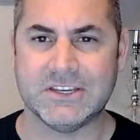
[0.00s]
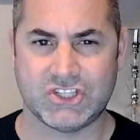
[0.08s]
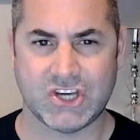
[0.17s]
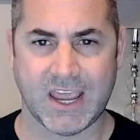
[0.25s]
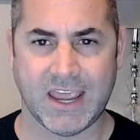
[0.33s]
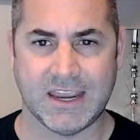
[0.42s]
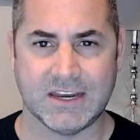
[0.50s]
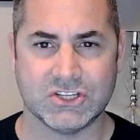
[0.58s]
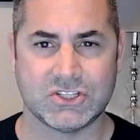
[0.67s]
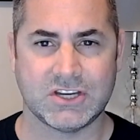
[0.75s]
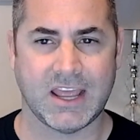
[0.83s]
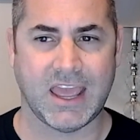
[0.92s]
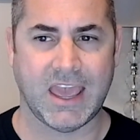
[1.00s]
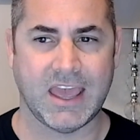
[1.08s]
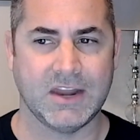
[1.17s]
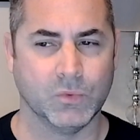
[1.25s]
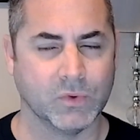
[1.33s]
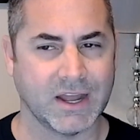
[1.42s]
changed.
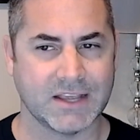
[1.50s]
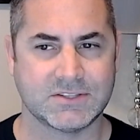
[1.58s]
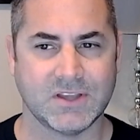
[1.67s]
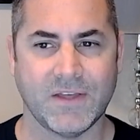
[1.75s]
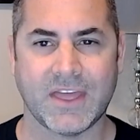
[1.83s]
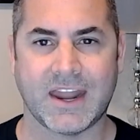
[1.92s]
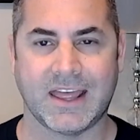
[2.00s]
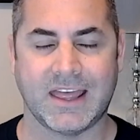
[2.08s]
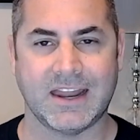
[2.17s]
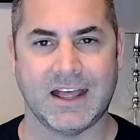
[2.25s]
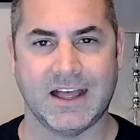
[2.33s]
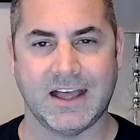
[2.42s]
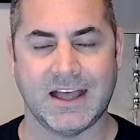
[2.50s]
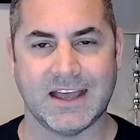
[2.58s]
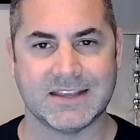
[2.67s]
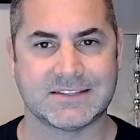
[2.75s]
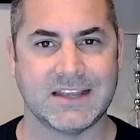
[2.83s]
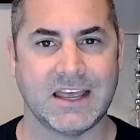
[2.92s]
And when I saw that,
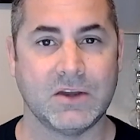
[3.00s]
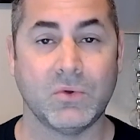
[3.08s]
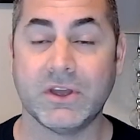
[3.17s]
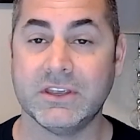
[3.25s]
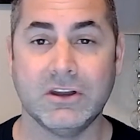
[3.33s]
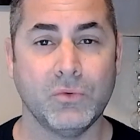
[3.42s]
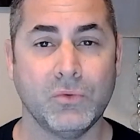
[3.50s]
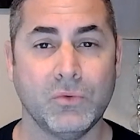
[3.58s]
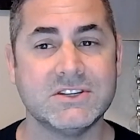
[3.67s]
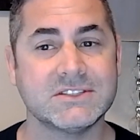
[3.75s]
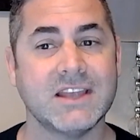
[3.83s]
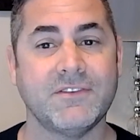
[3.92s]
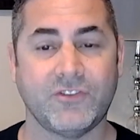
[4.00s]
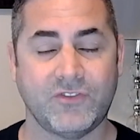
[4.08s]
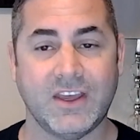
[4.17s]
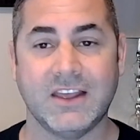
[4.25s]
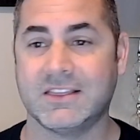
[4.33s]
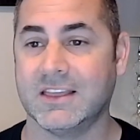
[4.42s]
I said, well, we just have a
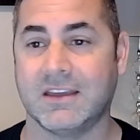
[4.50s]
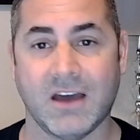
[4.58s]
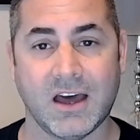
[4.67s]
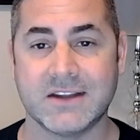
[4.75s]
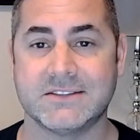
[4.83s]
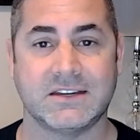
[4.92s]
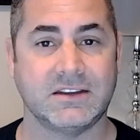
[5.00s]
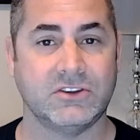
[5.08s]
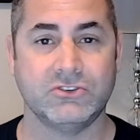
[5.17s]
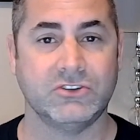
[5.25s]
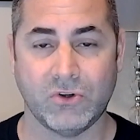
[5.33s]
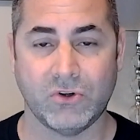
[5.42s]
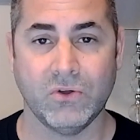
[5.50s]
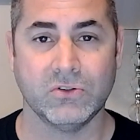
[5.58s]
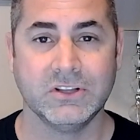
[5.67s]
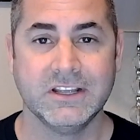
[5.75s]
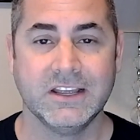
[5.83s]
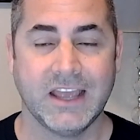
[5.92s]
faith that God is in
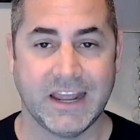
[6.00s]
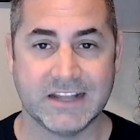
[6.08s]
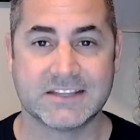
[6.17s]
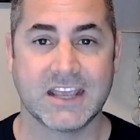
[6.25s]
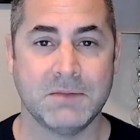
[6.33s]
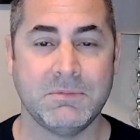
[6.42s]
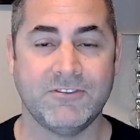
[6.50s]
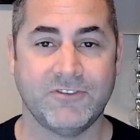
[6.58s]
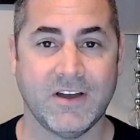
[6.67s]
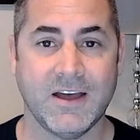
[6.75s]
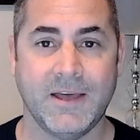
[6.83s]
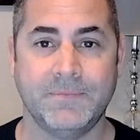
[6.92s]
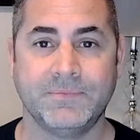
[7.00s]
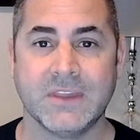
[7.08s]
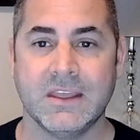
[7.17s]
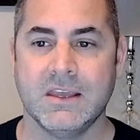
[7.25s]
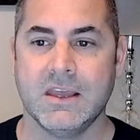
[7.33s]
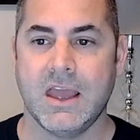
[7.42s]
control and it's going to be fine.
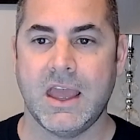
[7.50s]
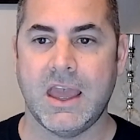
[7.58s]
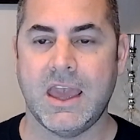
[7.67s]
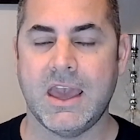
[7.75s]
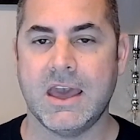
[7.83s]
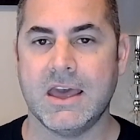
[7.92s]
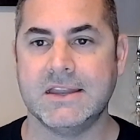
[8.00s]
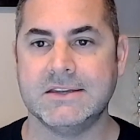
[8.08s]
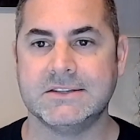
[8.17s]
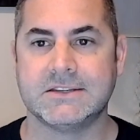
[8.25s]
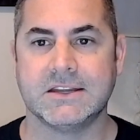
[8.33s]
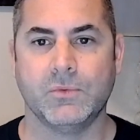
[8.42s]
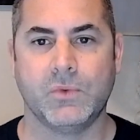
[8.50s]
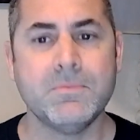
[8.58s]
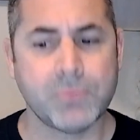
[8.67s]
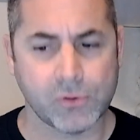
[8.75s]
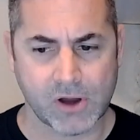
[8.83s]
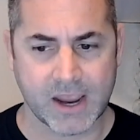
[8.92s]
And we
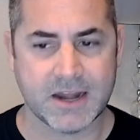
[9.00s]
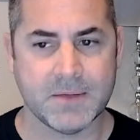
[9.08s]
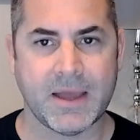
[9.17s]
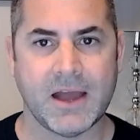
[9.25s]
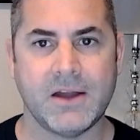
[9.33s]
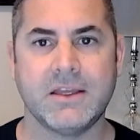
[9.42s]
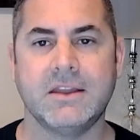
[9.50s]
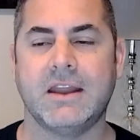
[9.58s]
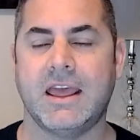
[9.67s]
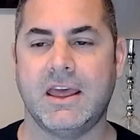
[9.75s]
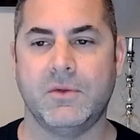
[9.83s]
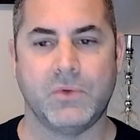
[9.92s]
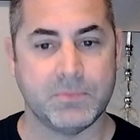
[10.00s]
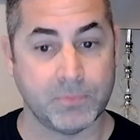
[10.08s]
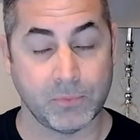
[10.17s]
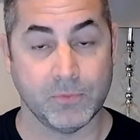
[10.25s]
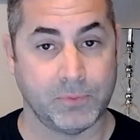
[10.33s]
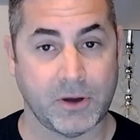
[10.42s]
prayed about it and we
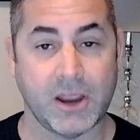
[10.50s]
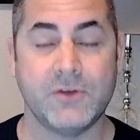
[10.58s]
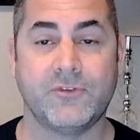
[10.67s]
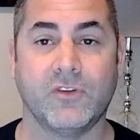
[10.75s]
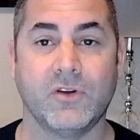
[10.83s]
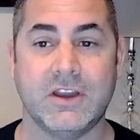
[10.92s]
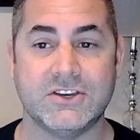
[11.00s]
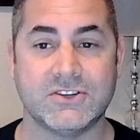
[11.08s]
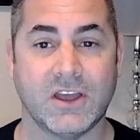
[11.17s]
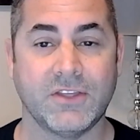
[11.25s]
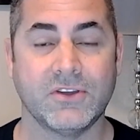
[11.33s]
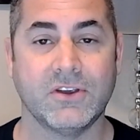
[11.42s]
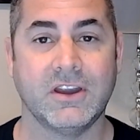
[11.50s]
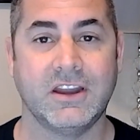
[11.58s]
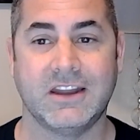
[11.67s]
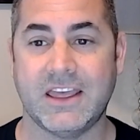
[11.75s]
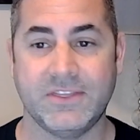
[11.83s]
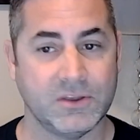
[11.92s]
prayed for each other,
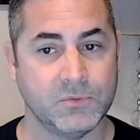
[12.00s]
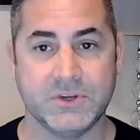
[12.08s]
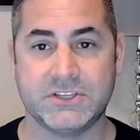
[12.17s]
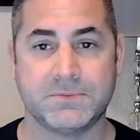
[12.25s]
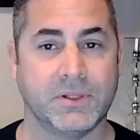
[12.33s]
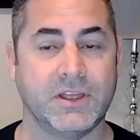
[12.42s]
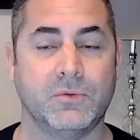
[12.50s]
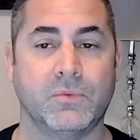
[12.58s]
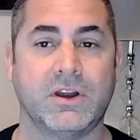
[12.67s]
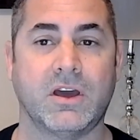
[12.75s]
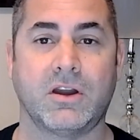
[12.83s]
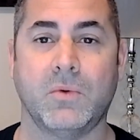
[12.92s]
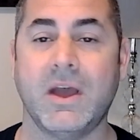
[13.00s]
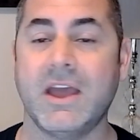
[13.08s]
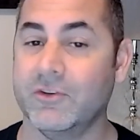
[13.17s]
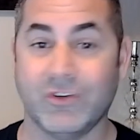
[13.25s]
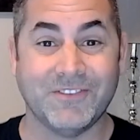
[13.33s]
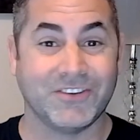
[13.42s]
and then we split and went on our way.
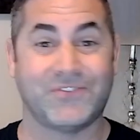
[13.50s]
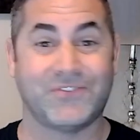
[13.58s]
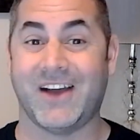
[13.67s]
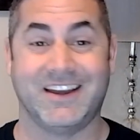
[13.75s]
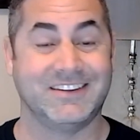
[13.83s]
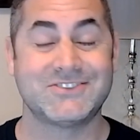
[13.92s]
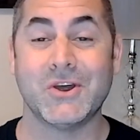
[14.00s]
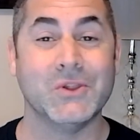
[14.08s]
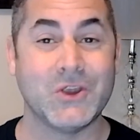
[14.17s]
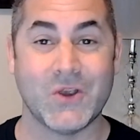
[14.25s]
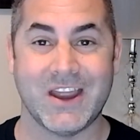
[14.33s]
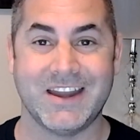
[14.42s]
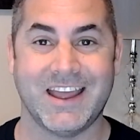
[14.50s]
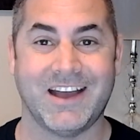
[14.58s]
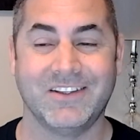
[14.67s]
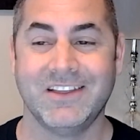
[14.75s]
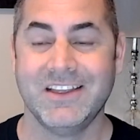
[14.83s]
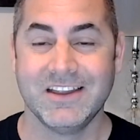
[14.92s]
And River's fine. He's totally great
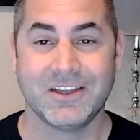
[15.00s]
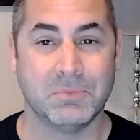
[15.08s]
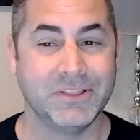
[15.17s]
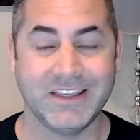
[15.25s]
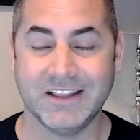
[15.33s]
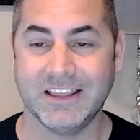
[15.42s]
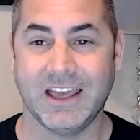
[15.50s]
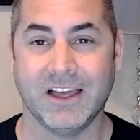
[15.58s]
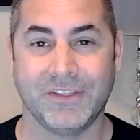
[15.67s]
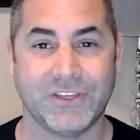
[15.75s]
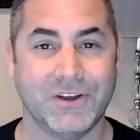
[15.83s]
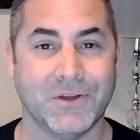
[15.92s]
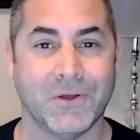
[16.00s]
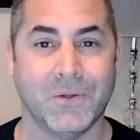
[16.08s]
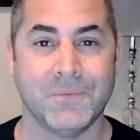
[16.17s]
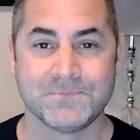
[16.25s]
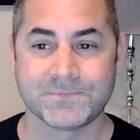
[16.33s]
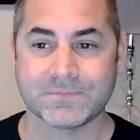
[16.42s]
now, completely healthy and
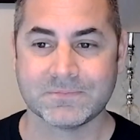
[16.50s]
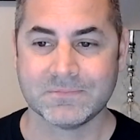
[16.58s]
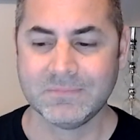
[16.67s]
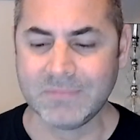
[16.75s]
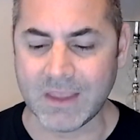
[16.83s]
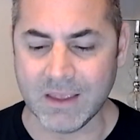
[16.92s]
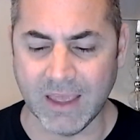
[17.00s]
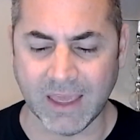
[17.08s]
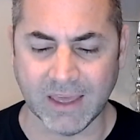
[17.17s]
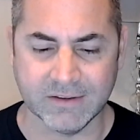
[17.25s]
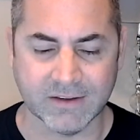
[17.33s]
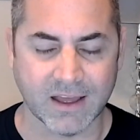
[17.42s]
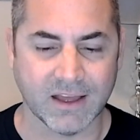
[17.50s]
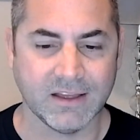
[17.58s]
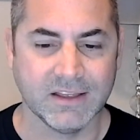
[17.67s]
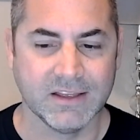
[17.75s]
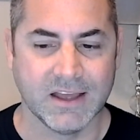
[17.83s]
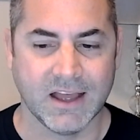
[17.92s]
whole. And
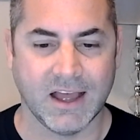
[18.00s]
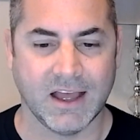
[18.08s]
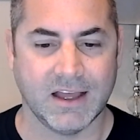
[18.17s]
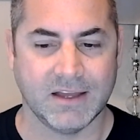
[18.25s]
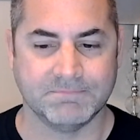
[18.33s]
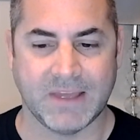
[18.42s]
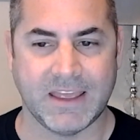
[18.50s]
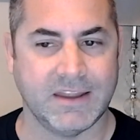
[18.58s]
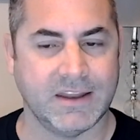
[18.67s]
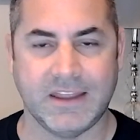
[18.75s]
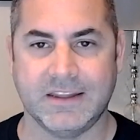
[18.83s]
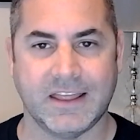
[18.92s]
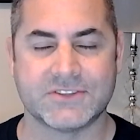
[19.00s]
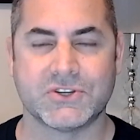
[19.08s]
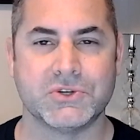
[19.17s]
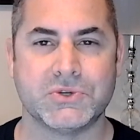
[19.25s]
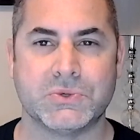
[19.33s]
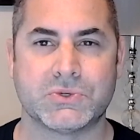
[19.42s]
that
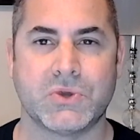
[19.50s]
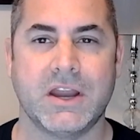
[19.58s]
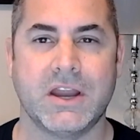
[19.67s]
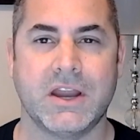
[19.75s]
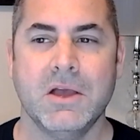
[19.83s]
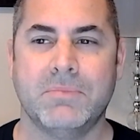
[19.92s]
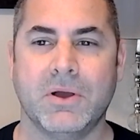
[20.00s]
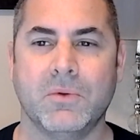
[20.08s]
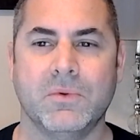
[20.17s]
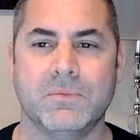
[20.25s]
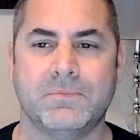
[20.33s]
surgery was great. But